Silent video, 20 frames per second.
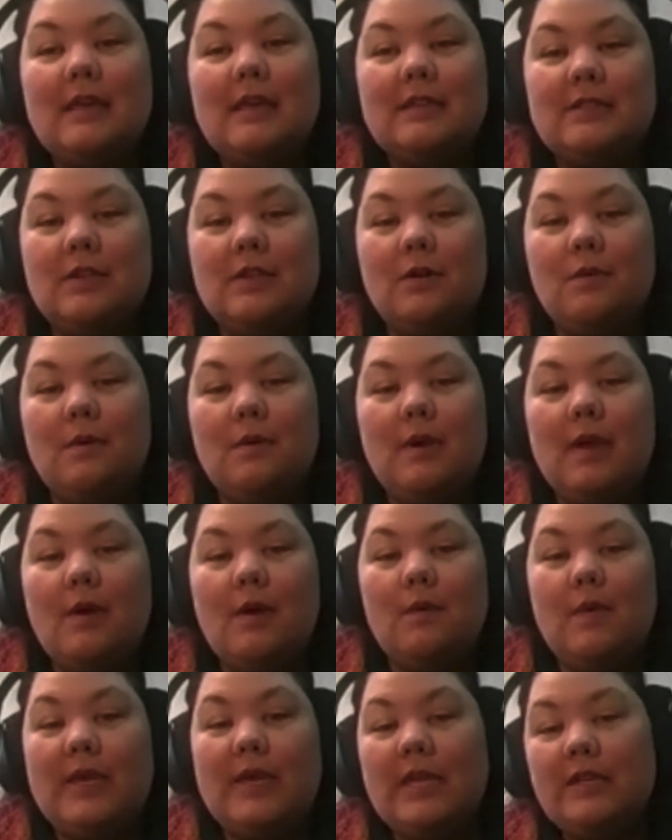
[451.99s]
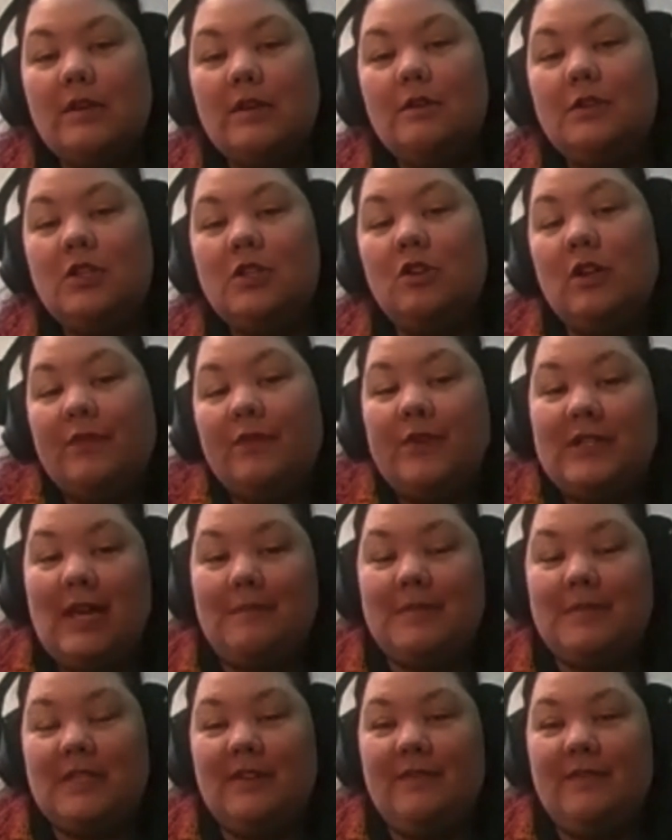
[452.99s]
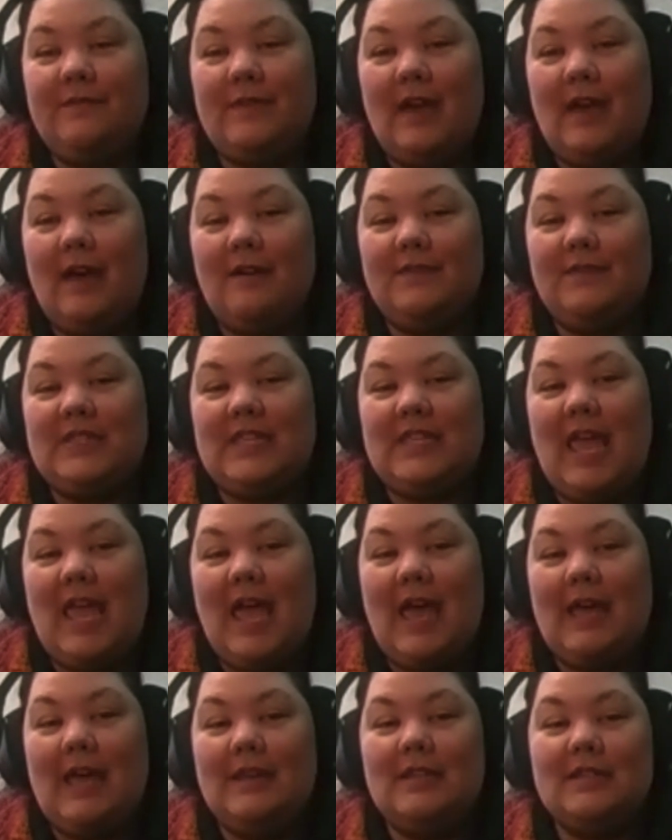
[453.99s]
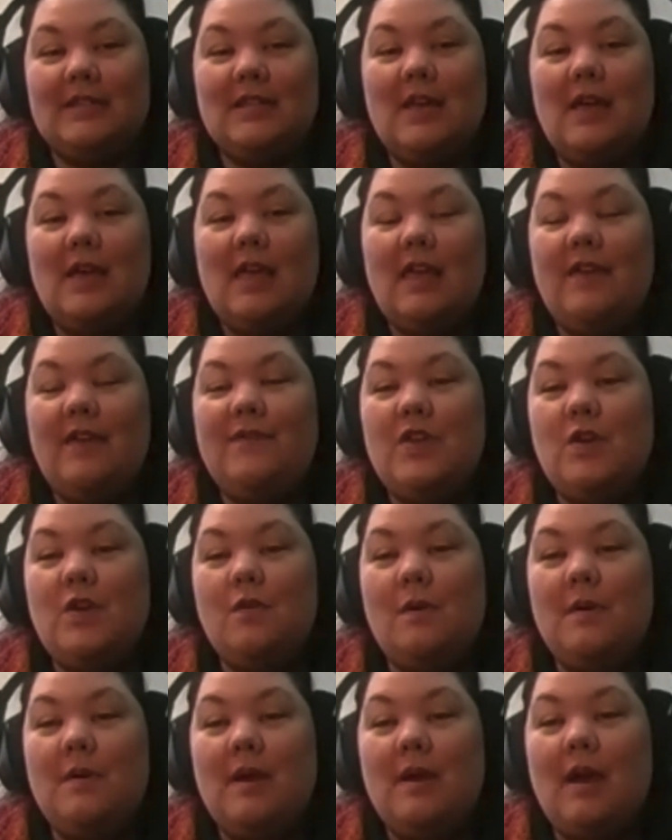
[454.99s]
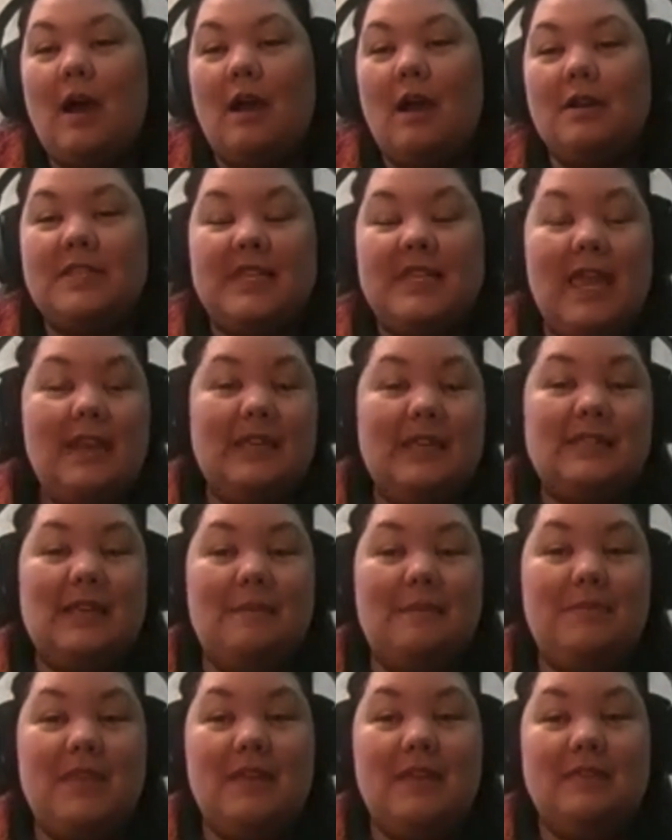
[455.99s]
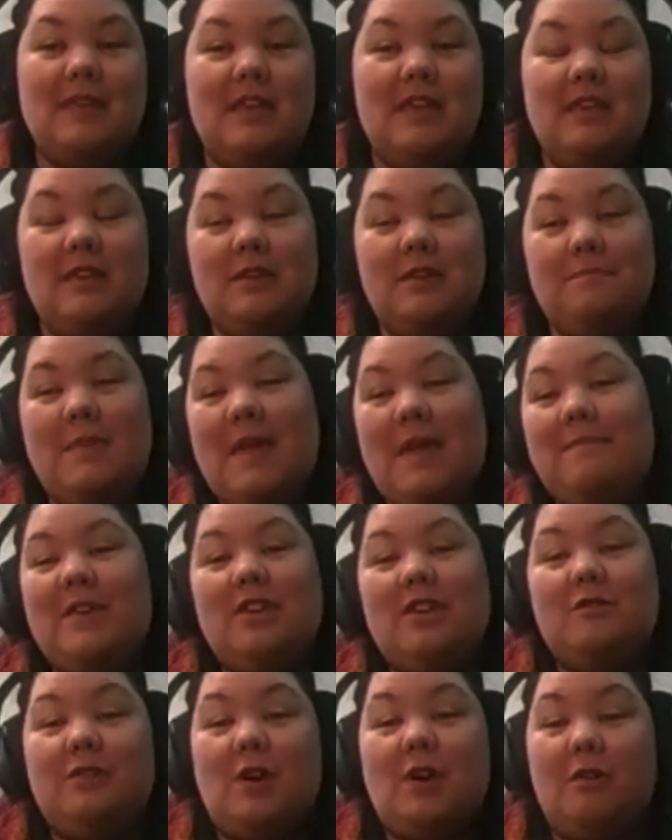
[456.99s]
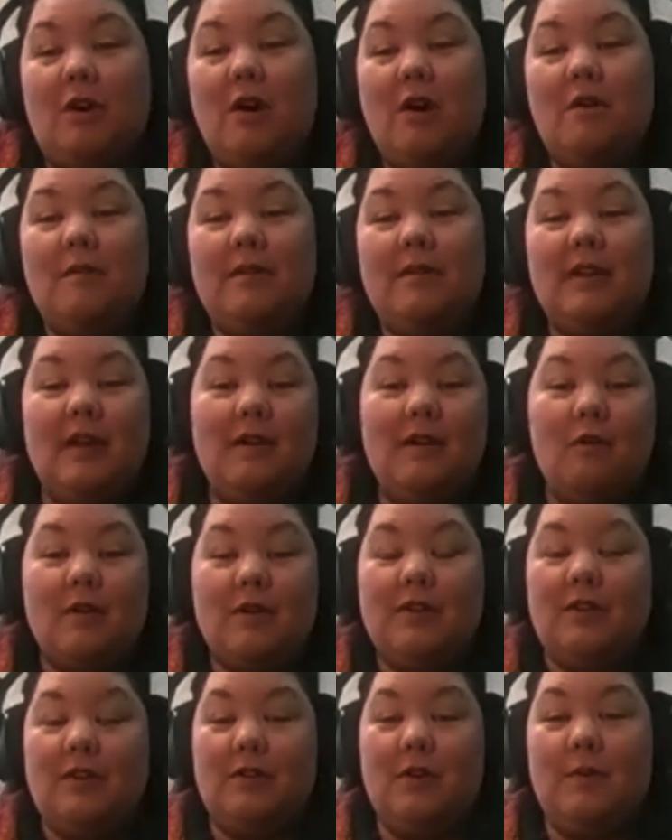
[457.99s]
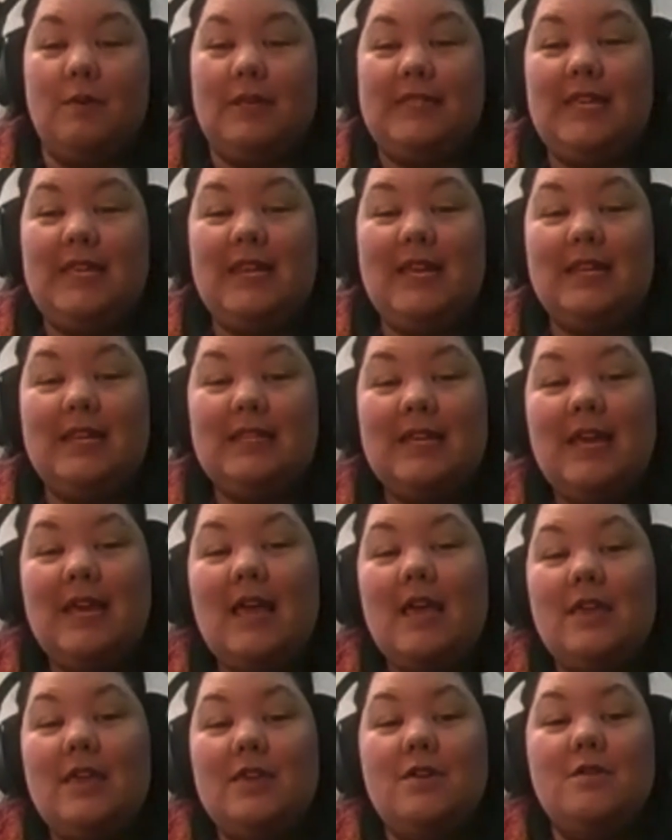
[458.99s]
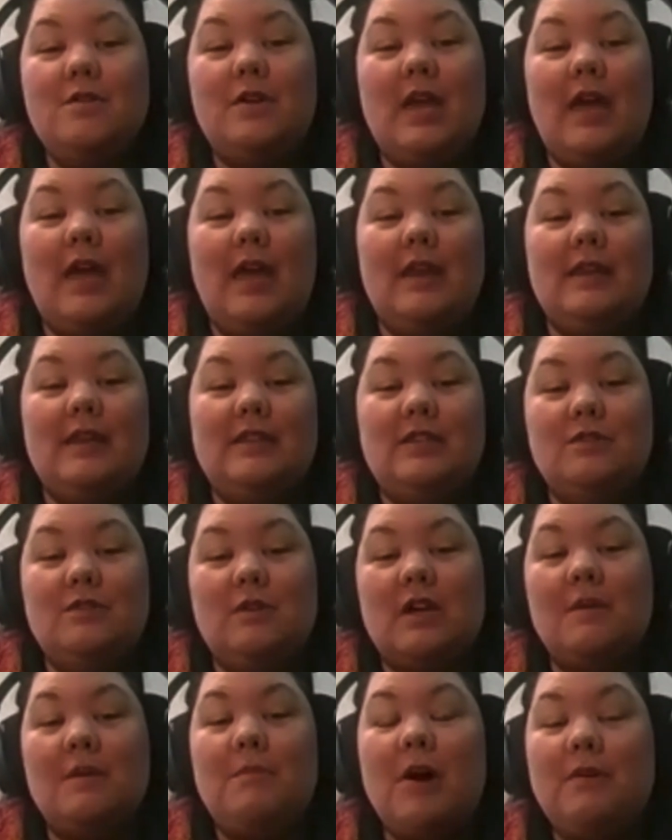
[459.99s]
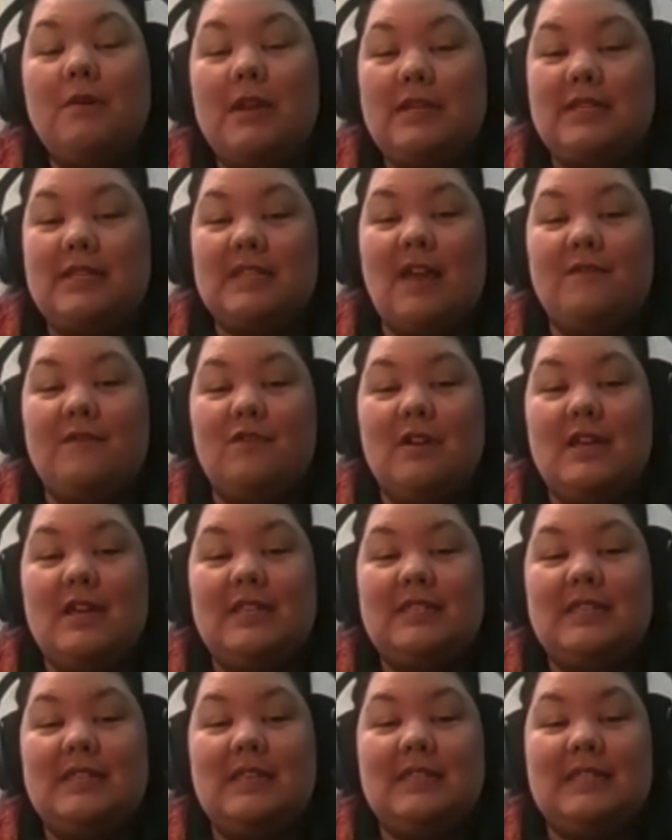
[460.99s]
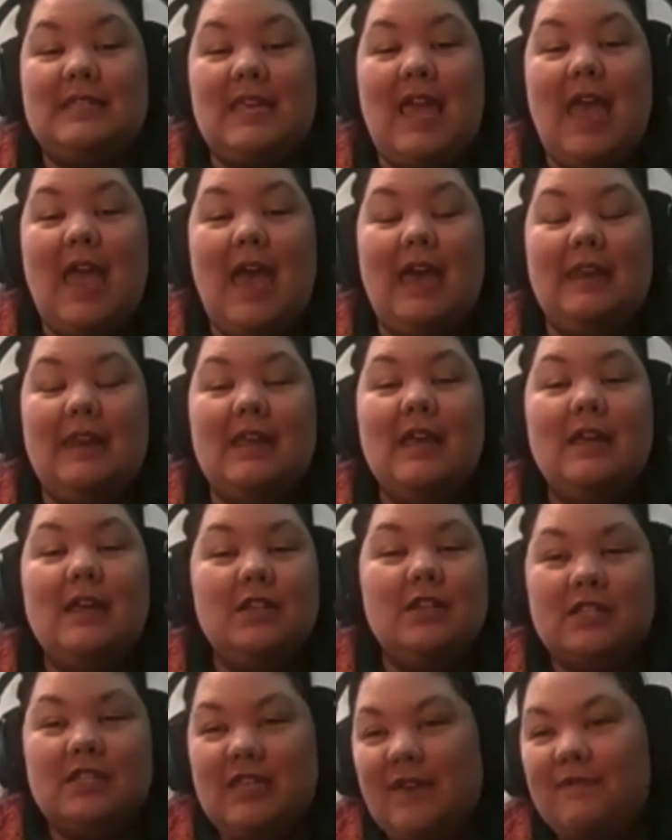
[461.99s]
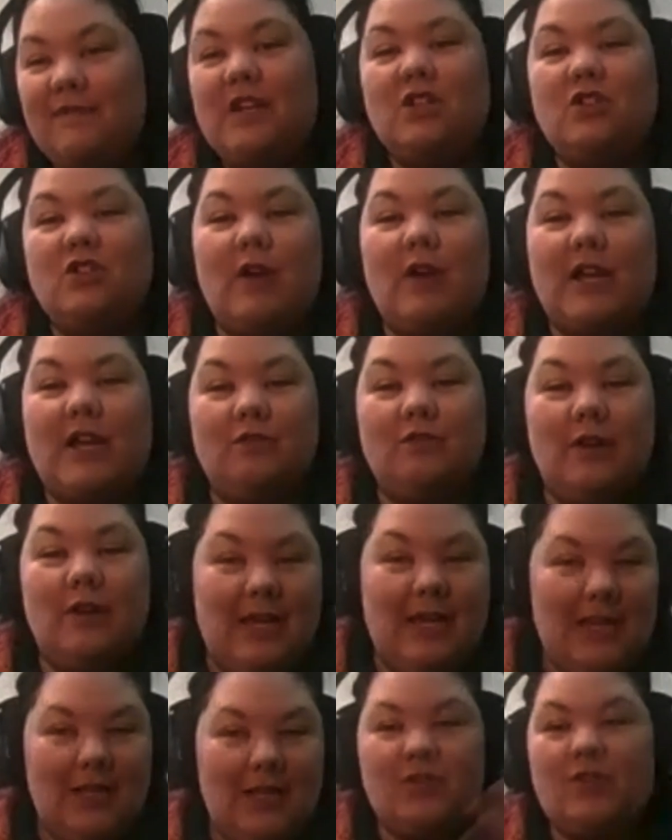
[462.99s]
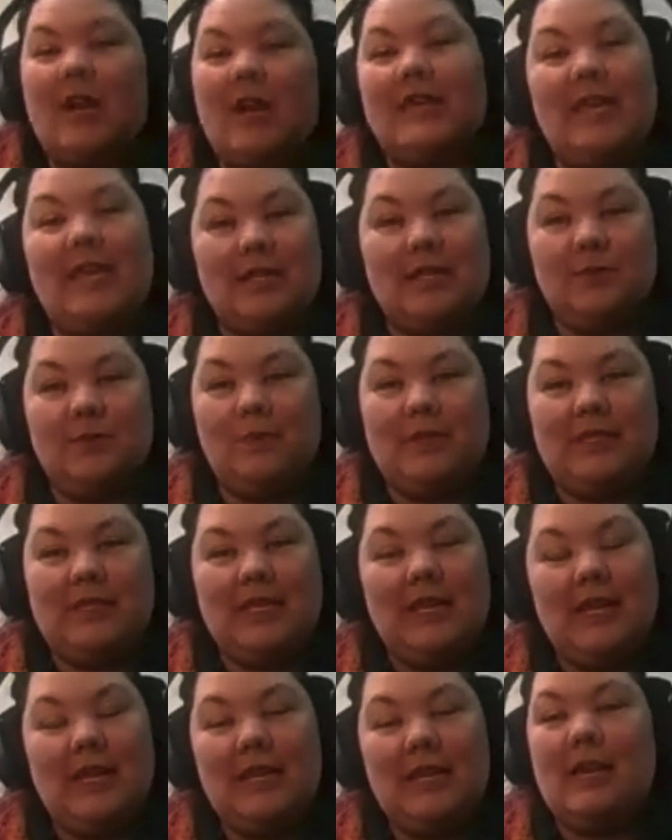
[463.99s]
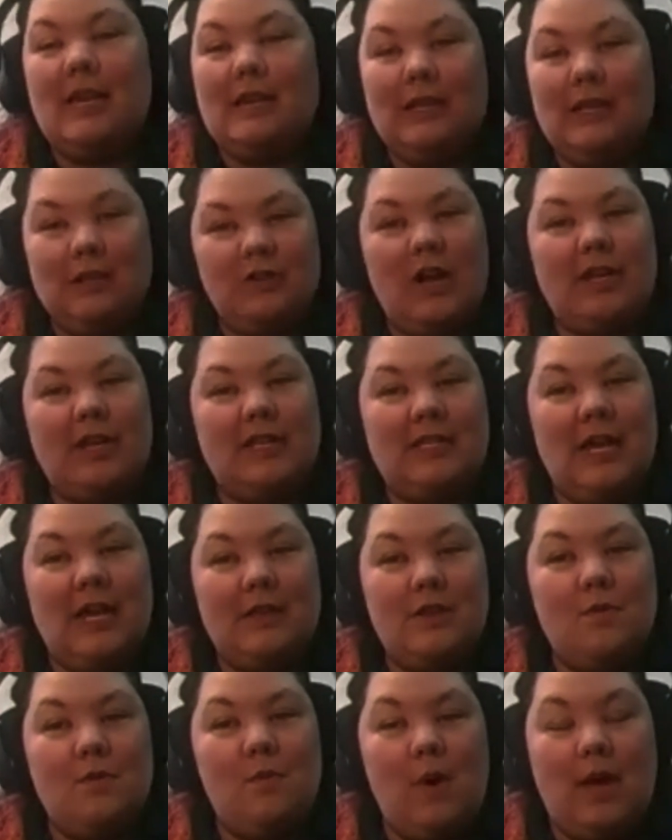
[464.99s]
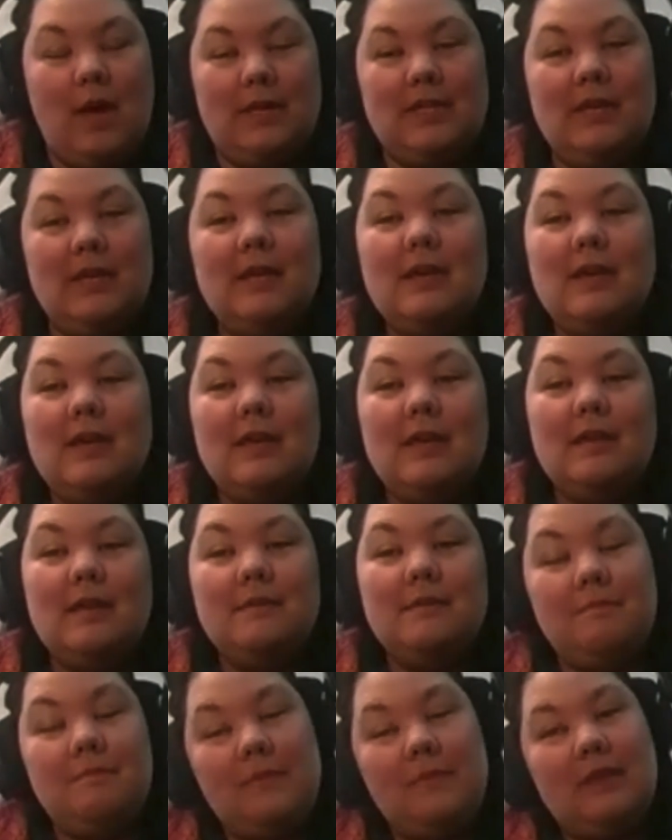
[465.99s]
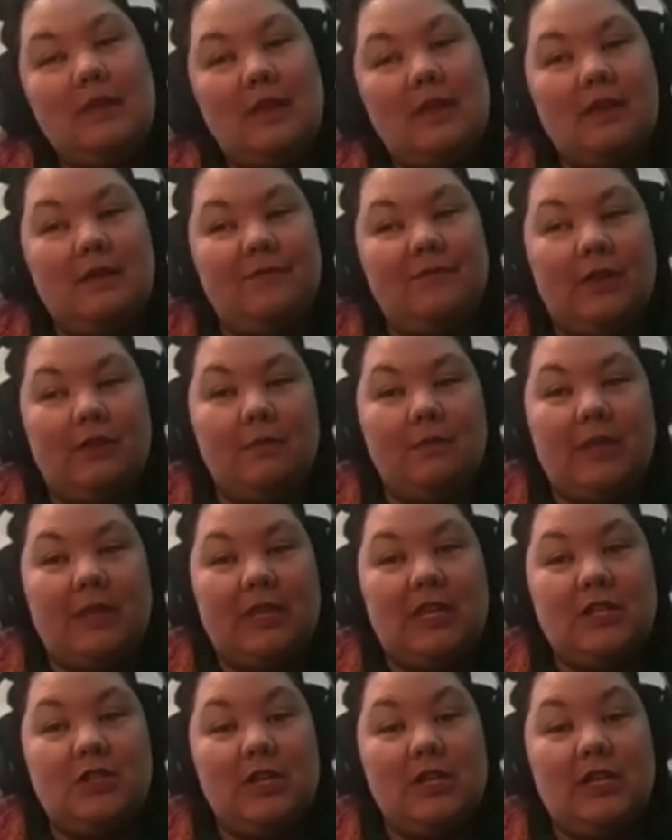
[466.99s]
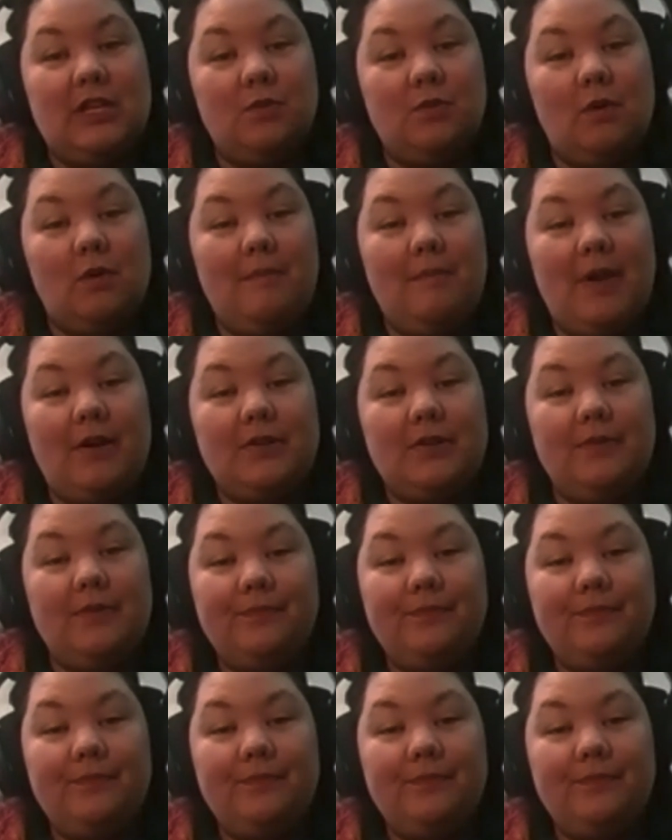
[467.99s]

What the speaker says: So we can do two different types of scans. If you are scanning something that maybe you don't own or you don't know what's in it, you can do a component discovery scan. Just give it a directory. It'll try to guess what's in it, and it'll try to tell you what vulnerabilities you need to worry about.